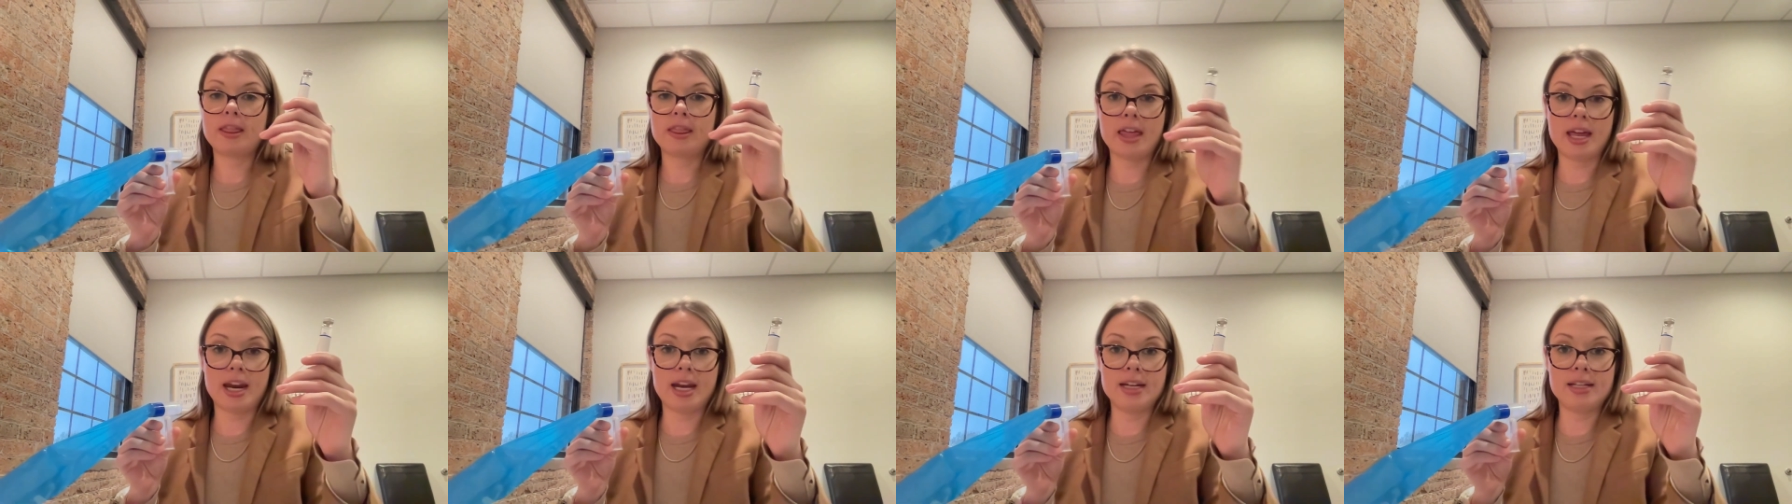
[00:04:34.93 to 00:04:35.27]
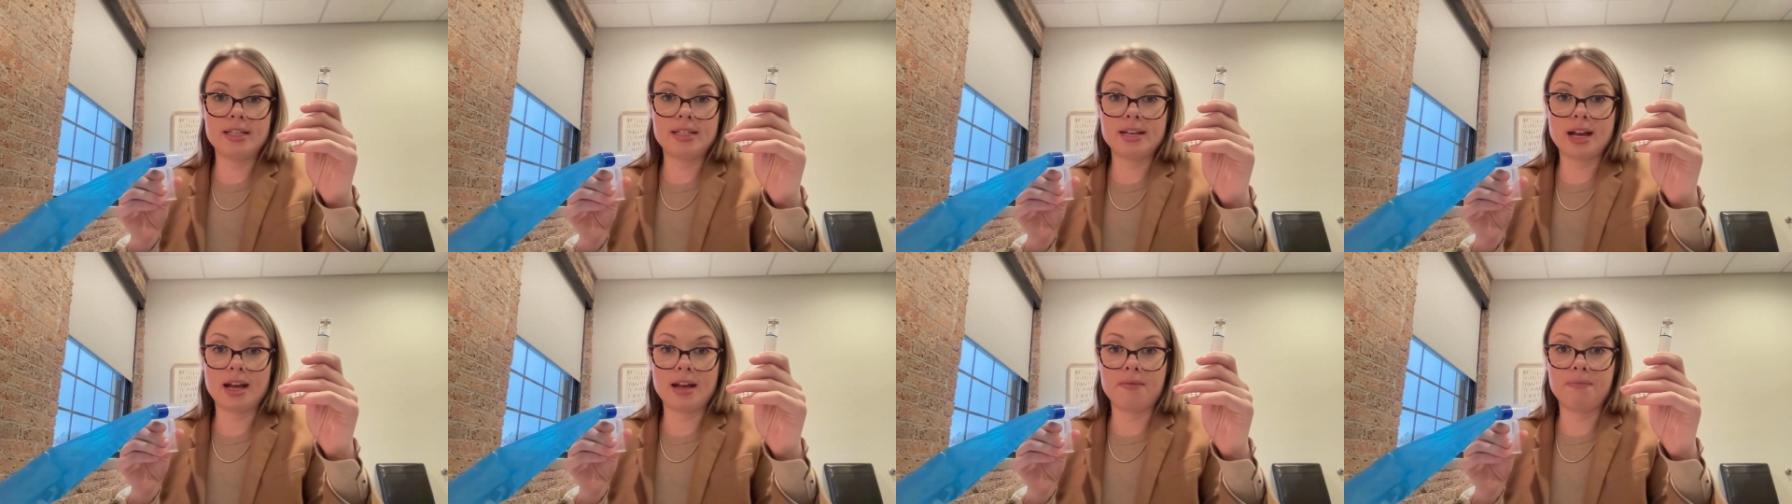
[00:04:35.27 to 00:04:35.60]
Then
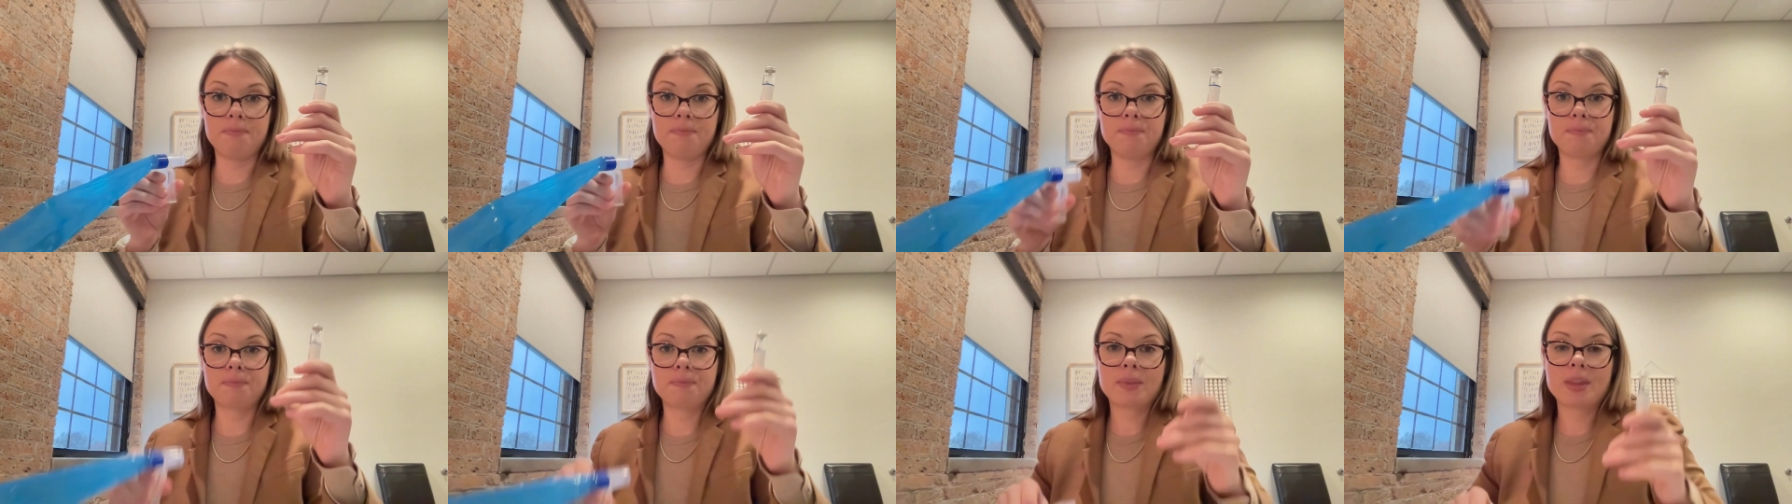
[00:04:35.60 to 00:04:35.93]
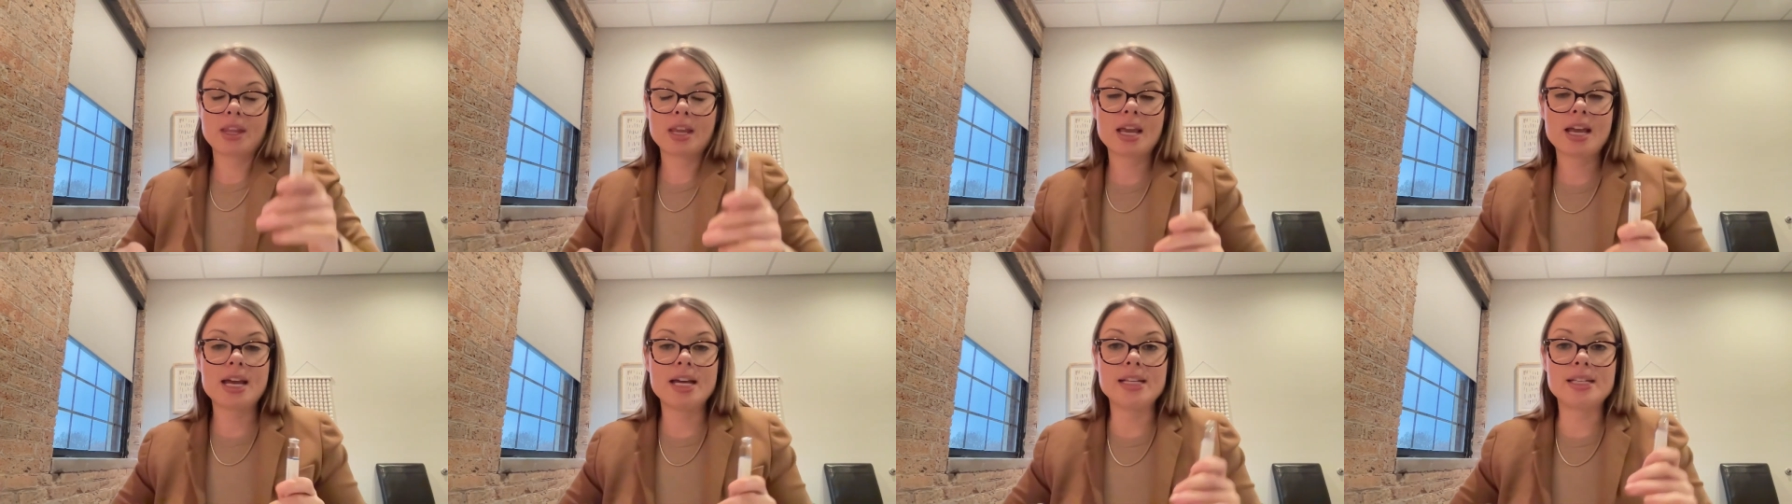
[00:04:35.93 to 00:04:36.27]
it's done.
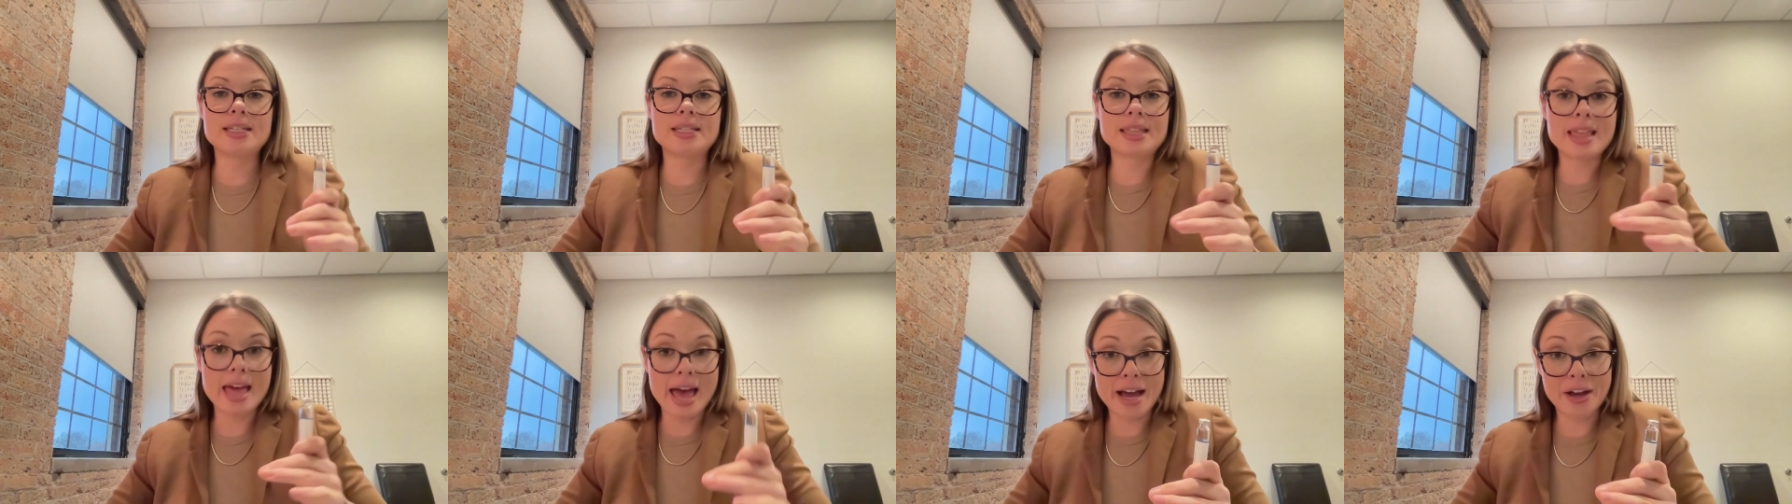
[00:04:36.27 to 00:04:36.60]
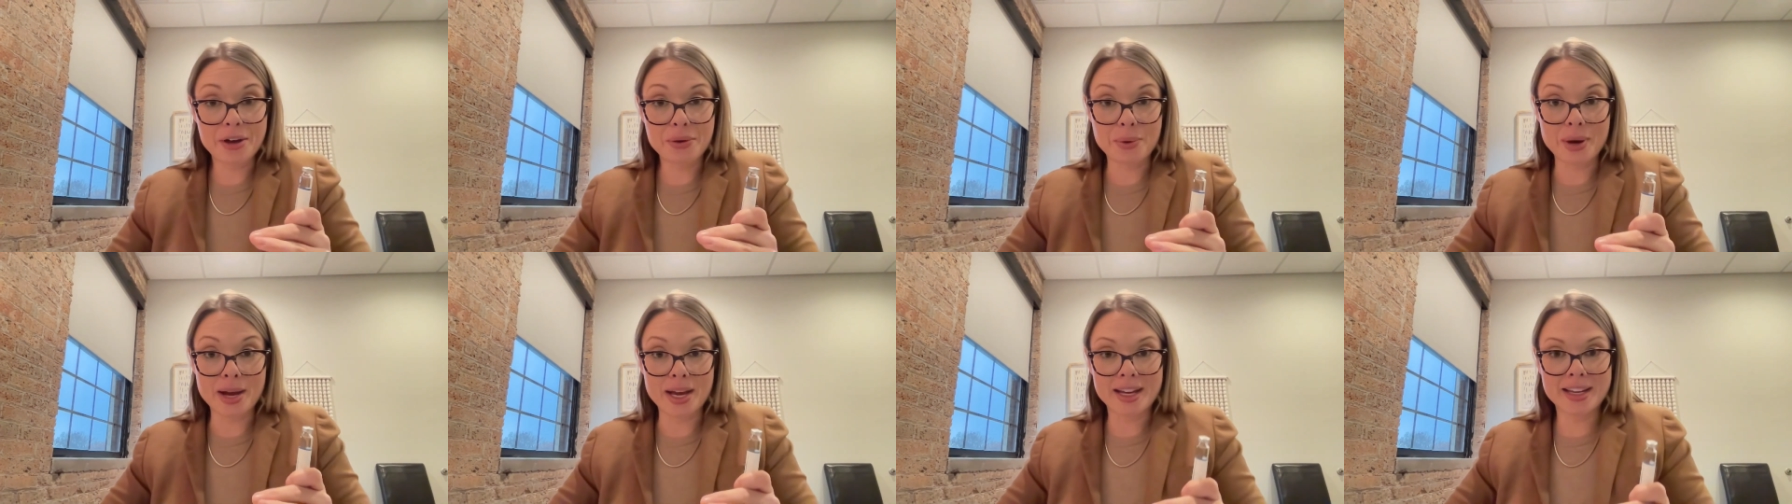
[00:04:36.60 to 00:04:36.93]
It's
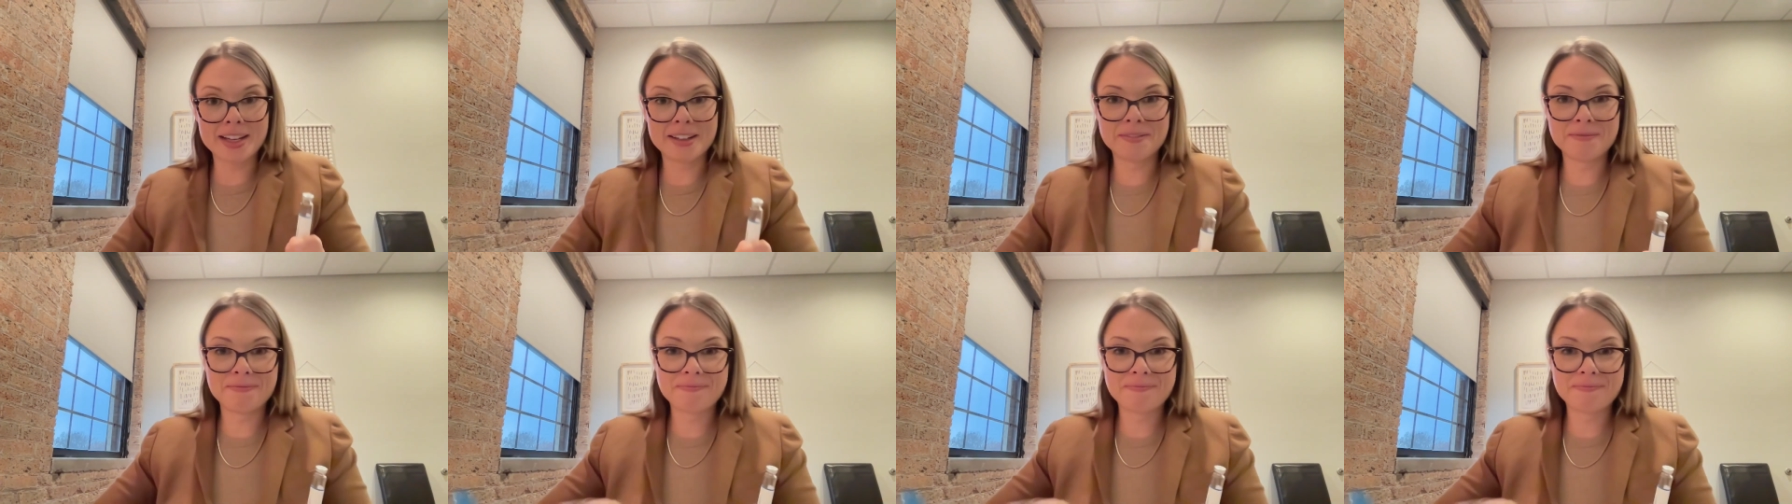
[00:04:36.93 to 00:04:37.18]
that quick.